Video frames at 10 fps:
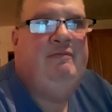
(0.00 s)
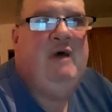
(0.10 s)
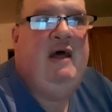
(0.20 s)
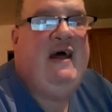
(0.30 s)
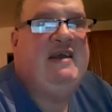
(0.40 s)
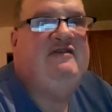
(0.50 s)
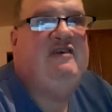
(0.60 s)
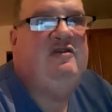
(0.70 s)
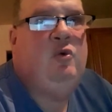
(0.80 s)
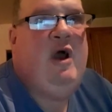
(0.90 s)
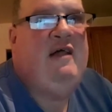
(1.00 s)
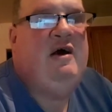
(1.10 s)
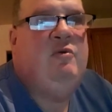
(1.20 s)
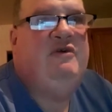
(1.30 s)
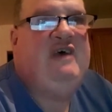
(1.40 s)
And like Cinderella,
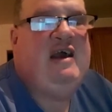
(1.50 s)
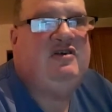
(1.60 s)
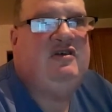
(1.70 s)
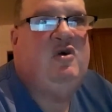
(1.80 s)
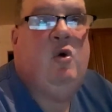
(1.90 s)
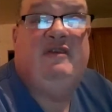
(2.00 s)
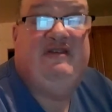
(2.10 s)
it was actually called